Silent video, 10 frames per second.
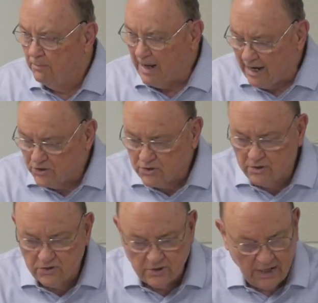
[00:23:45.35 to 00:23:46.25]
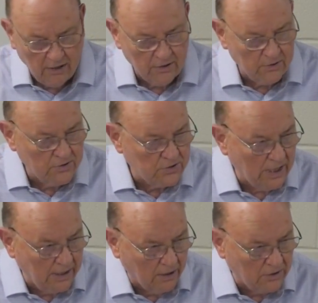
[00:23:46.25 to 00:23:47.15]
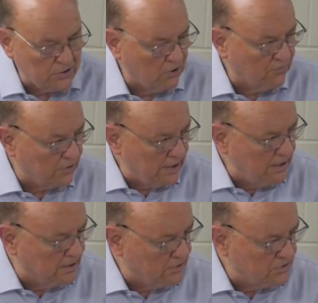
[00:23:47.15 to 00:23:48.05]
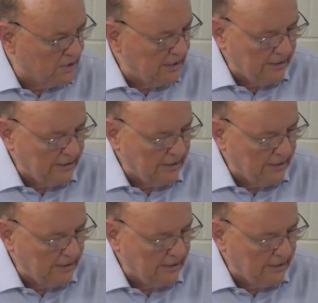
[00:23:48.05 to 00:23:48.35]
pastors, elders, and also for deacons